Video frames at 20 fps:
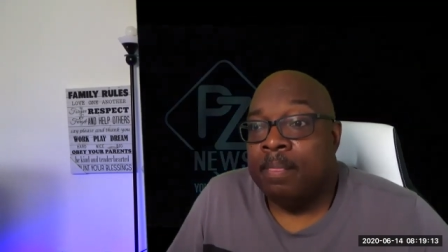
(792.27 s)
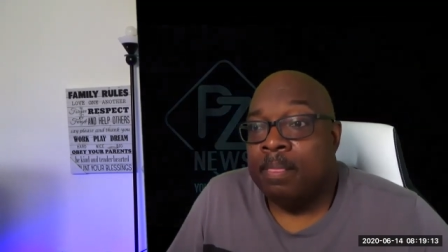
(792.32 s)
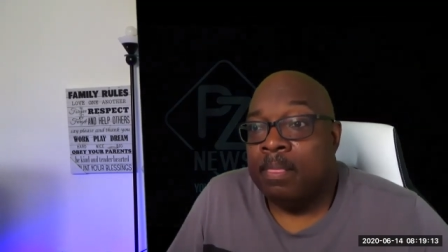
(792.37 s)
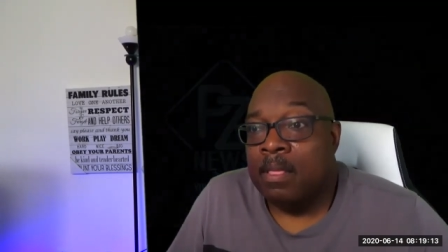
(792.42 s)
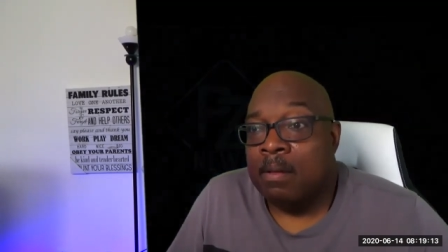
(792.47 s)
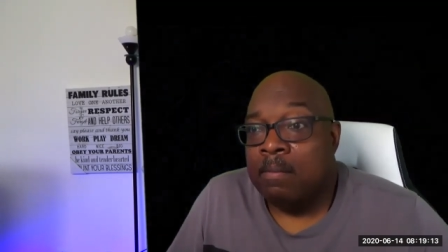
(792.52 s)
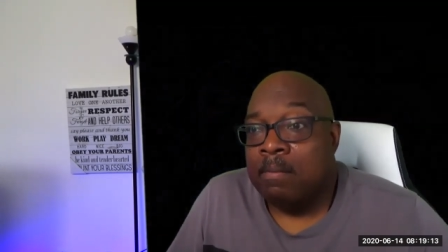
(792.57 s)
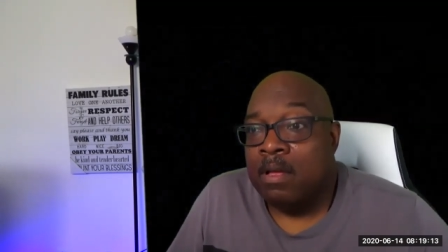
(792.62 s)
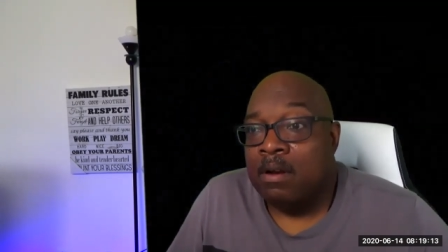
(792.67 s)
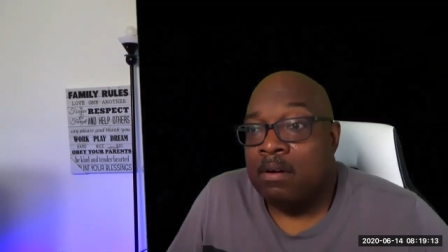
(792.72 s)

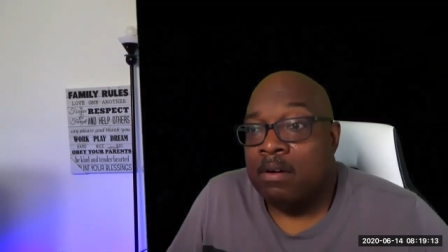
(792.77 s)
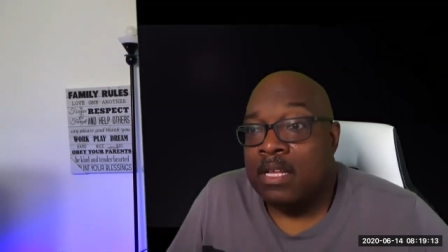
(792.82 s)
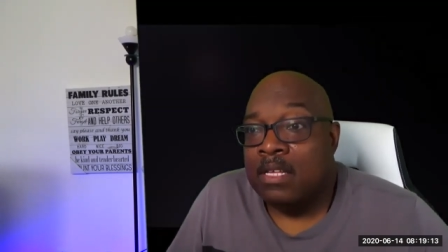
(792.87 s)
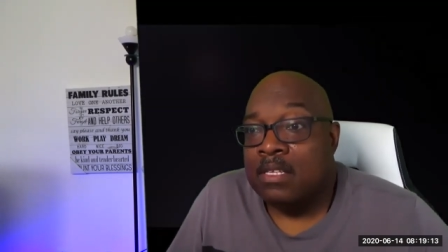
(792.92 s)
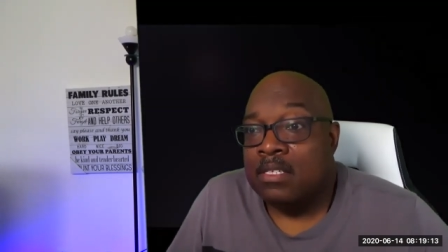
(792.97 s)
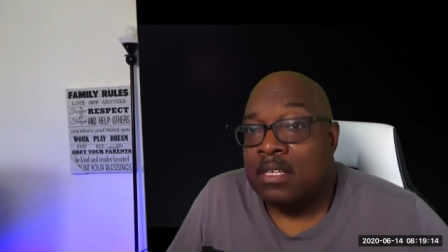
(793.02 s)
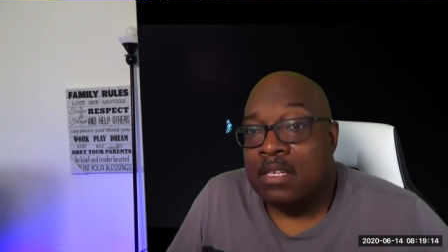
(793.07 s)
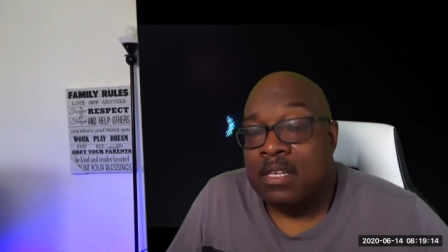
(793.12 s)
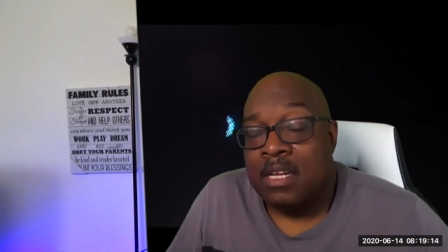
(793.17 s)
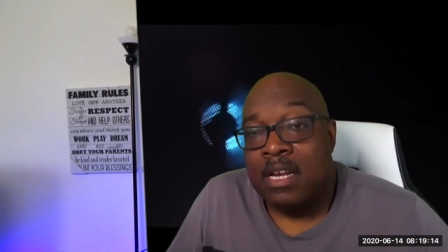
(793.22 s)
the Middle
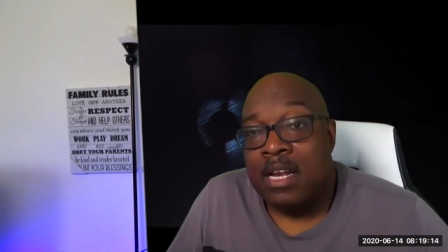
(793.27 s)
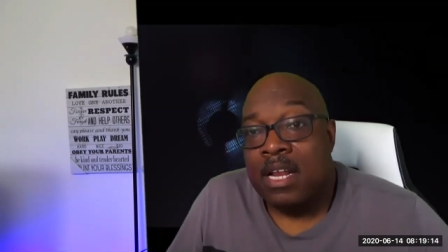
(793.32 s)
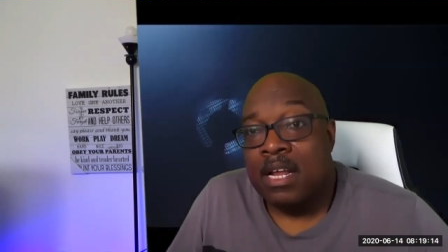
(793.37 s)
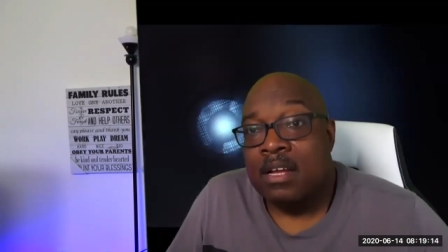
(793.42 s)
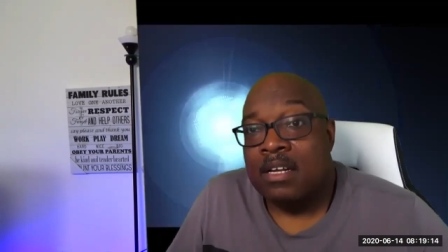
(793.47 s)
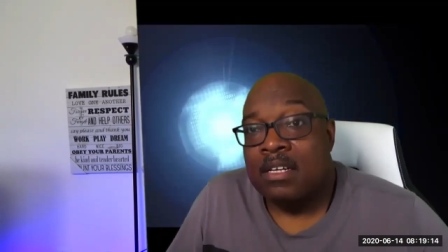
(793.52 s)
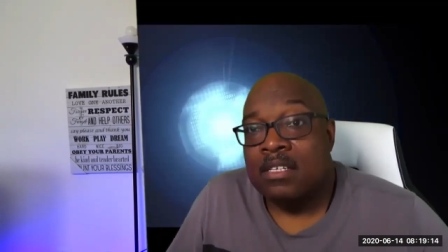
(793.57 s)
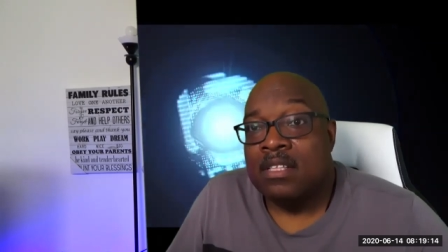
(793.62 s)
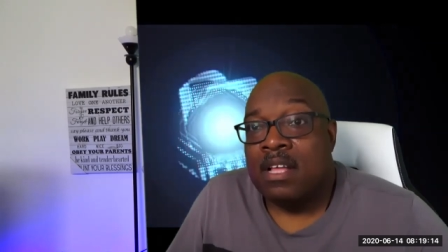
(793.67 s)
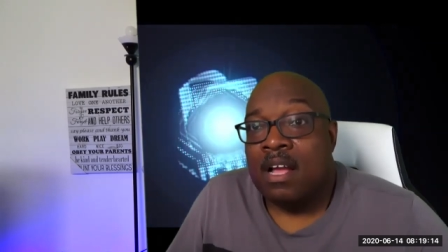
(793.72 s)
East, and then they're
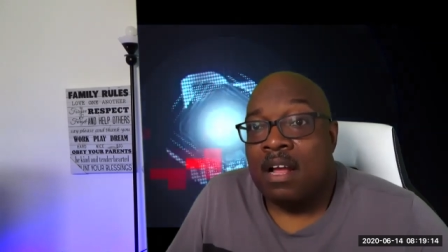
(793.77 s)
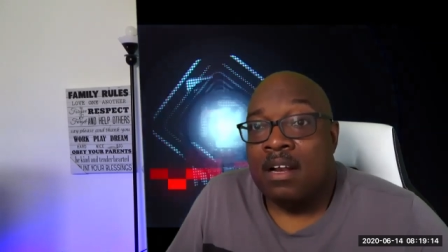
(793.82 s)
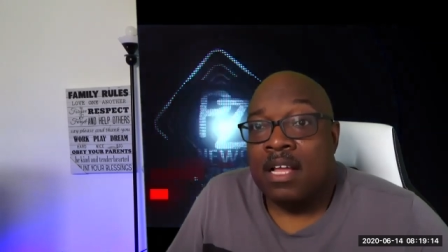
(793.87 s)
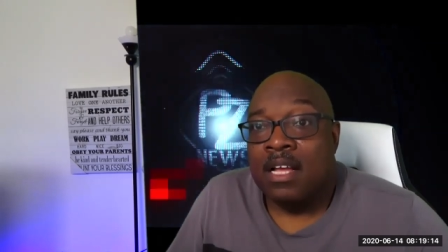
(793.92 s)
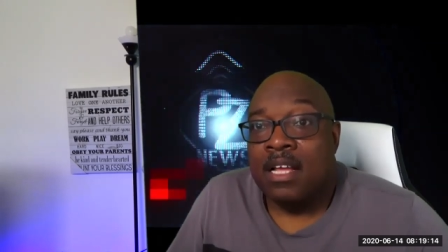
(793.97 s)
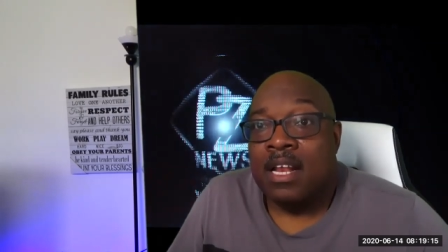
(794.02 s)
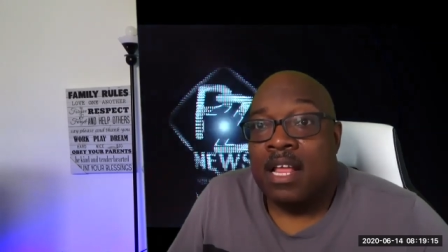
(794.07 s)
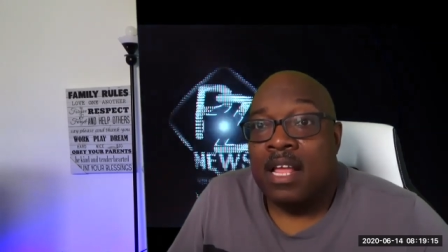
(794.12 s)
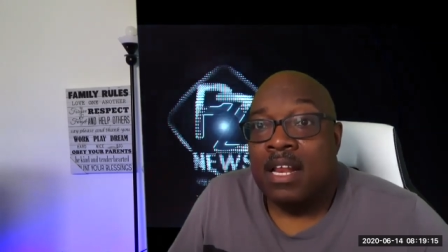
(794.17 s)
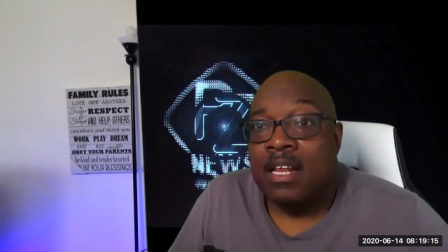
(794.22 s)
going to start
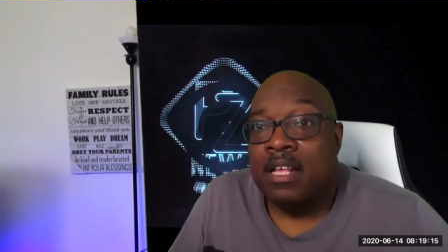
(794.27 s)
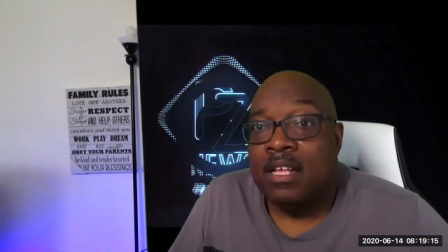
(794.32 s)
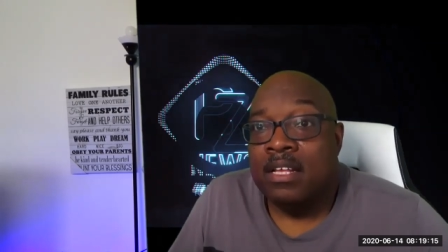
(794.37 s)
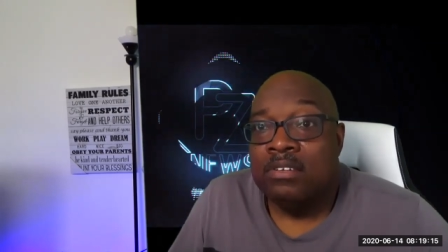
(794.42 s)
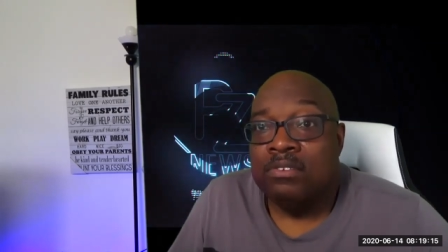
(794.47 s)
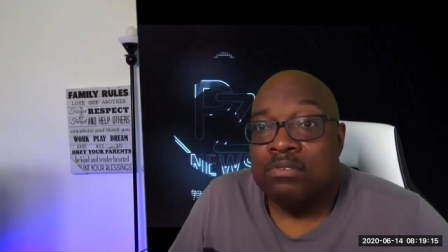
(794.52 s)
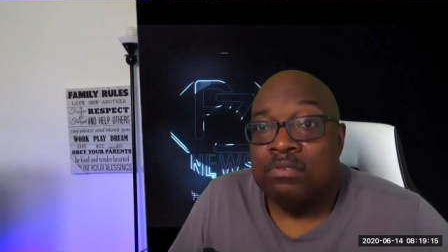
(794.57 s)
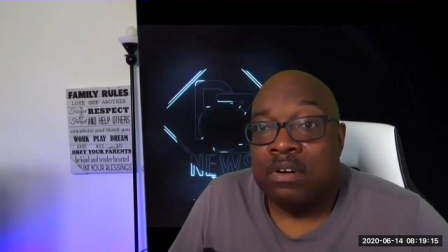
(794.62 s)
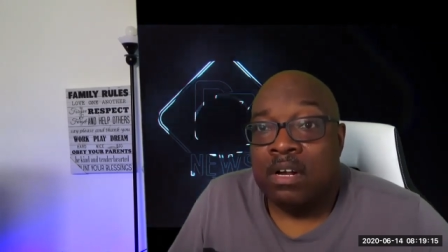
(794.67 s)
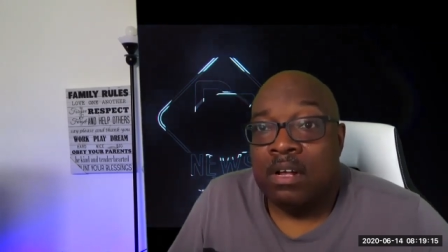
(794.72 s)
looking at
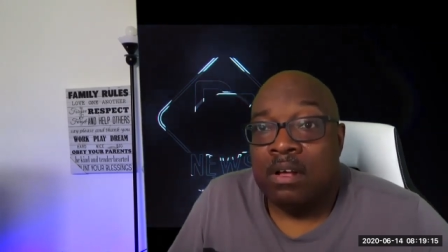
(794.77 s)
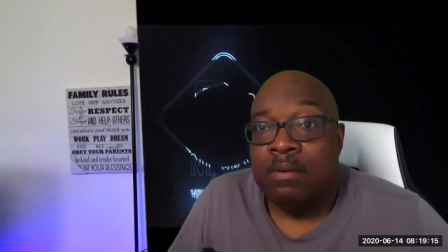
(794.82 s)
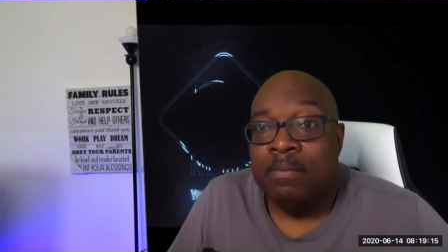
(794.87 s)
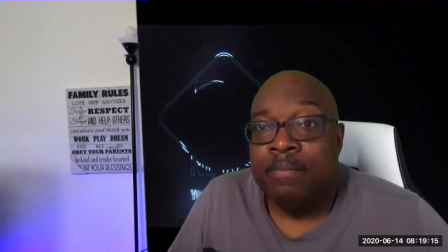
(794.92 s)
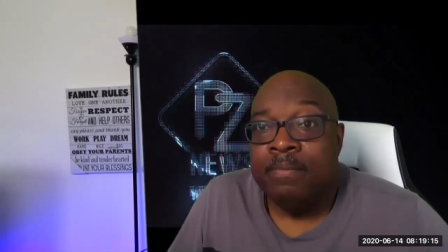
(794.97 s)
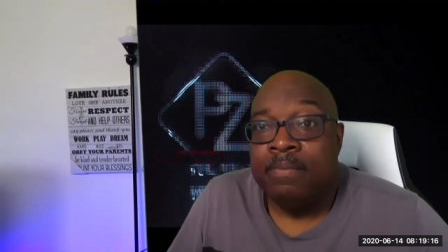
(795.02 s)
Israel.